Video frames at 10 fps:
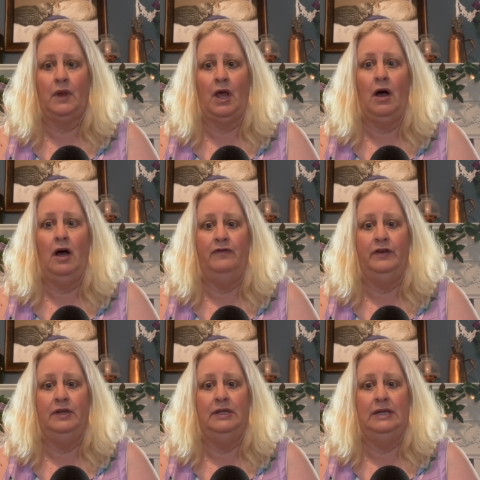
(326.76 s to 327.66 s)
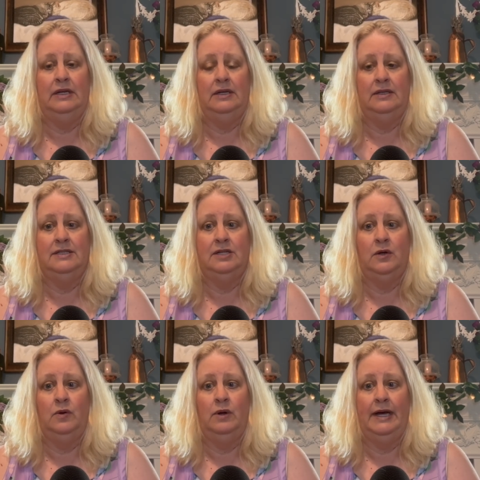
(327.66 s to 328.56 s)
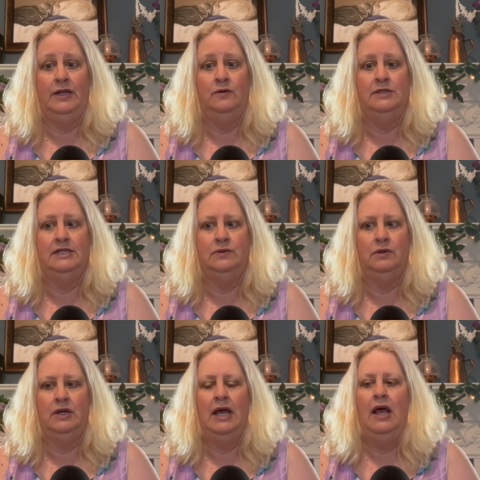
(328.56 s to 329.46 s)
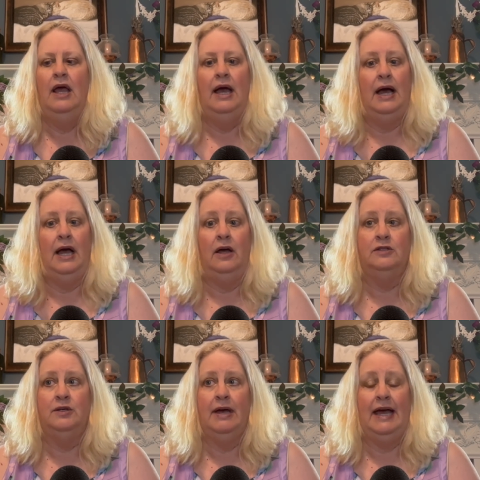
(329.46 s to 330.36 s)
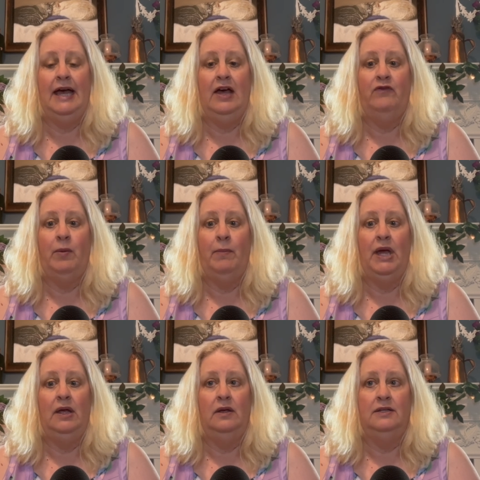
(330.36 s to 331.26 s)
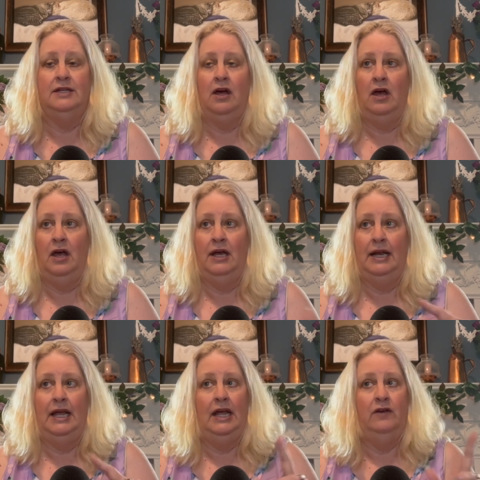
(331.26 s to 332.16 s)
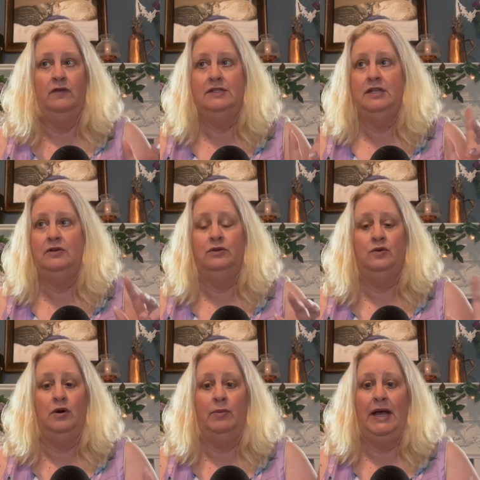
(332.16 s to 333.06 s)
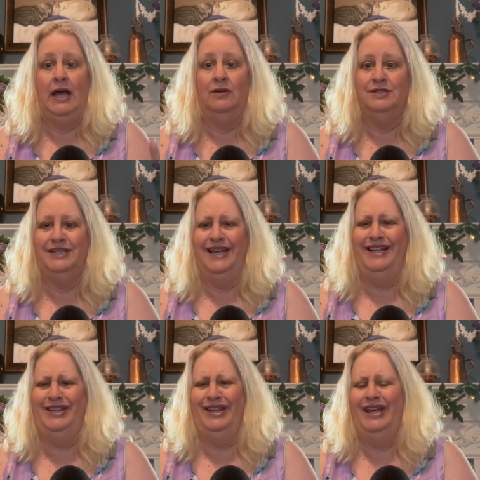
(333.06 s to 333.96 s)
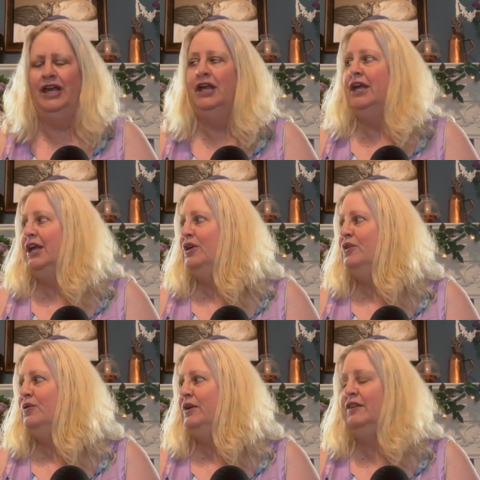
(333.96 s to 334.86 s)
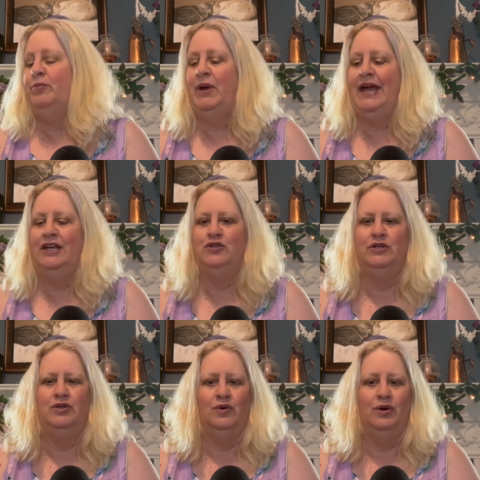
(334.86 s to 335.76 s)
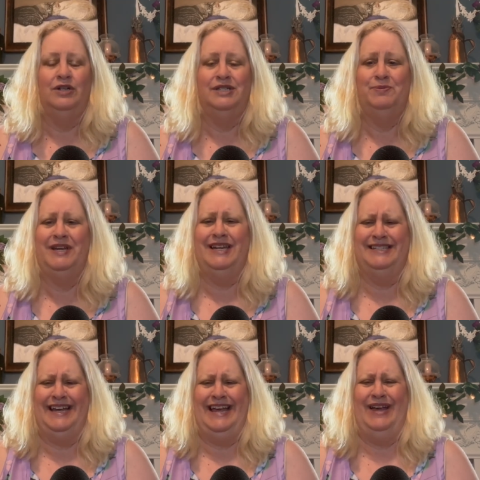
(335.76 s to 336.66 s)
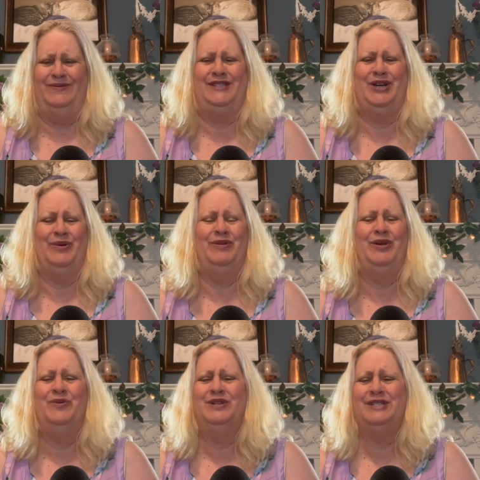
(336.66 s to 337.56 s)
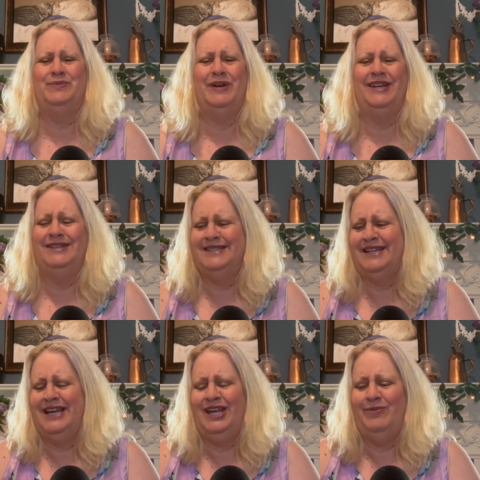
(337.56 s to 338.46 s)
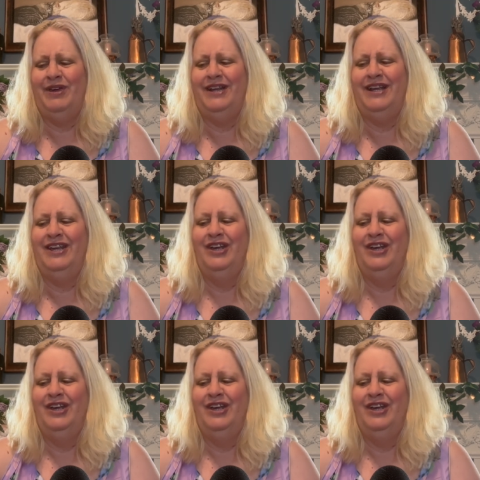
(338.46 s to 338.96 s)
often. So I use this one. I also have bells on every single door in my house, including the pantry door, just because I have so many witches bells that I keep getting